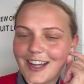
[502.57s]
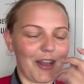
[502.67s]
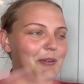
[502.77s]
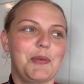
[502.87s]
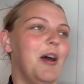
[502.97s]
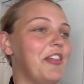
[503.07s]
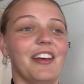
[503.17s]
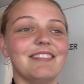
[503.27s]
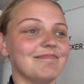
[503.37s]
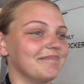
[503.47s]
it was worth
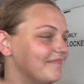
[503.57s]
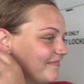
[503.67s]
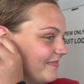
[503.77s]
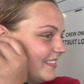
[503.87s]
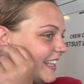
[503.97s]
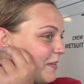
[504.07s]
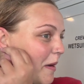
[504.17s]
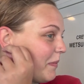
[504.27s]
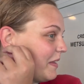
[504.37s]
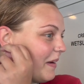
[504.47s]
it. They
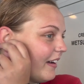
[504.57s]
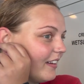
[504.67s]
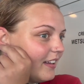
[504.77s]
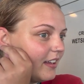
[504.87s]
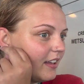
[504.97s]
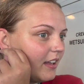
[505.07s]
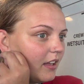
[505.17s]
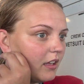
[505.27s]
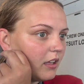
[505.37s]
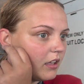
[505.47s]
probably But we got no
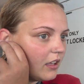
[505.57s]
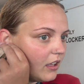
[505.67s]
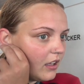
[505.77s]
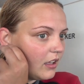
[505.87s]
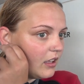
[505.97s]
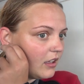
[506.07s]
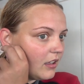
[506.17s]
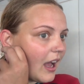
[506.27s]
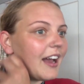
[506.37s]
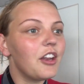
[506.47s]
photos from
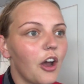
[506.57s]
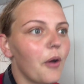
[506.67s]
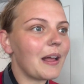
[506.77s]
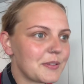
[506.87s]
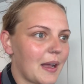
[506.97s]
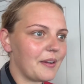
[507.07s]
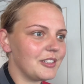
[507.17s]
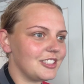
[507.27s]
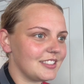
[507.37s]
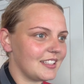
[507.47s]
I know, that's what I
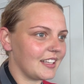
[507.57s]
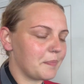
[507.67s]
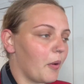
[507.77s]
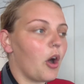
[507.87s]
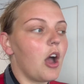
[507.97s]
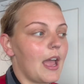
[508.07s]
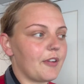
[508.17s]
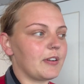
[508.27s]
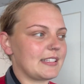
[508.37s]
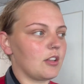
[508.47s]
was just thinking. But
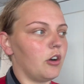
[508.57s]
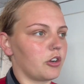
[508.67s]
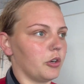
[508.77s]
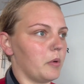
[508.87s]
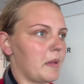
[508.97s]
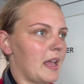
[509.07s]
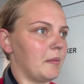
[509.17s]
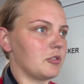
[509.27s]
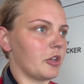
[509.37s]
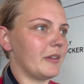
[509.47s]
if we snorkel, we'll be
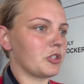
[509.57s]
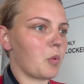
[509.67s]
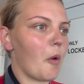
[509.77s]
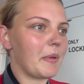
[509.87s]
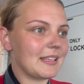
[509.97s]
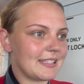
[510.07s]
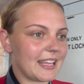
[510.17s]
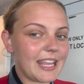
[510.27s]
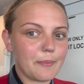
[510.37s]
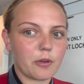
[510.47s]
able to. It just won't be as
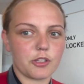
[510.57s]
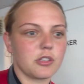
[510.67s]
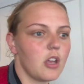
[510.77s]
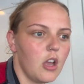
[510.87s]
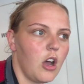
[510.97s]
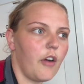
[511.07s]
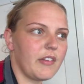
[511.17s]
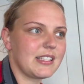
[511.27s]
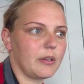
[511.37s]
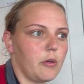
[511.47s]
deep because
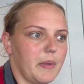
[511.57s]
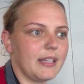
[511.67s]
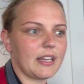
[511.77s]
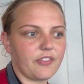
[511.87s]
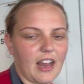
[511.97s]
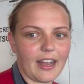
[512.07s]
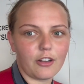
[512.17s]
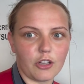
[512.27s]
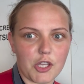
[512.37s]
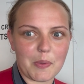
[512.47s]
obviously it'll be a different
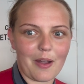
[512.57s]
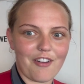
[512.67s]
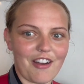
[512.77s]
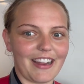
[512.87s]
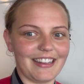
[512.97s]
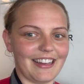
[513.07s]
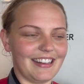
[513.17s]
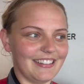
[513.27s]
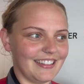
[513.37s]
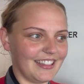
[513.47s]
angle because we are right now.